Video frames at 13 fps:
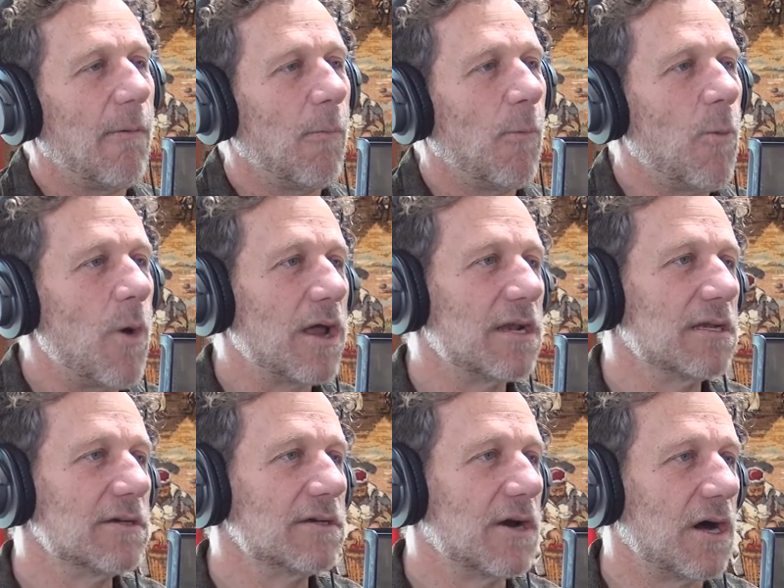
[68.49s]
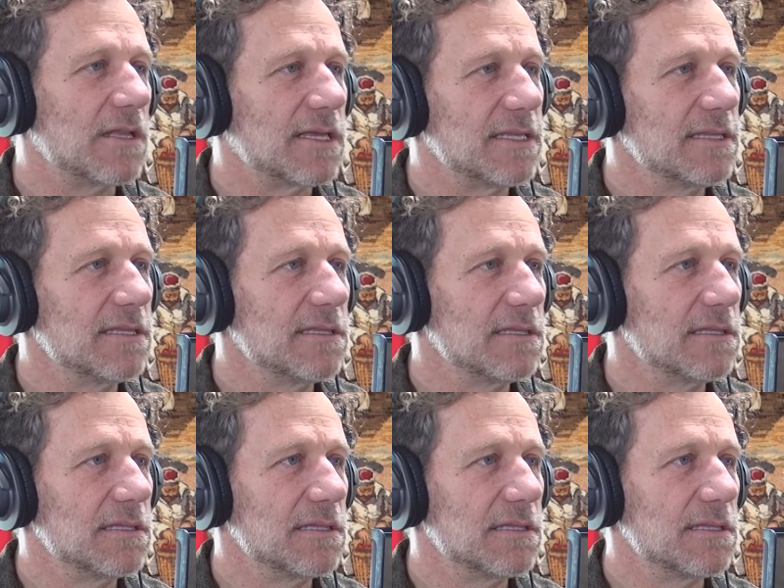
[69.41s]
What are you calling
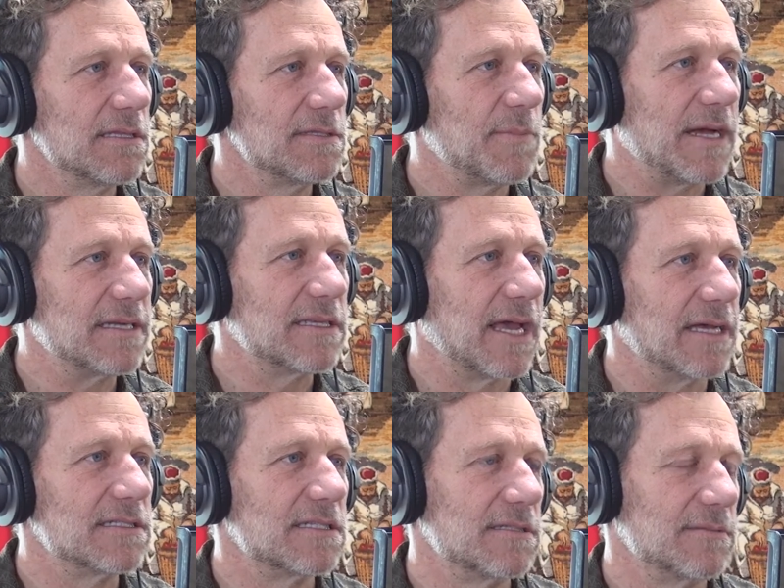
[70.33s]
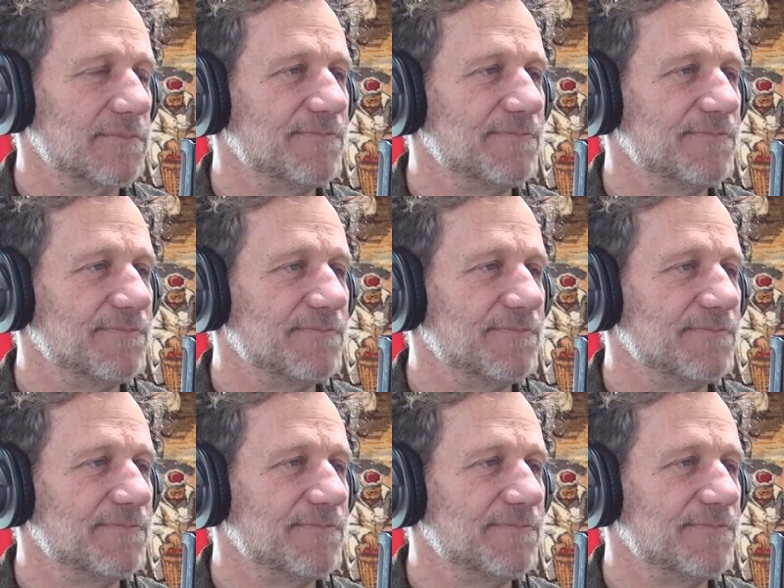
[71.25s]
this podcast?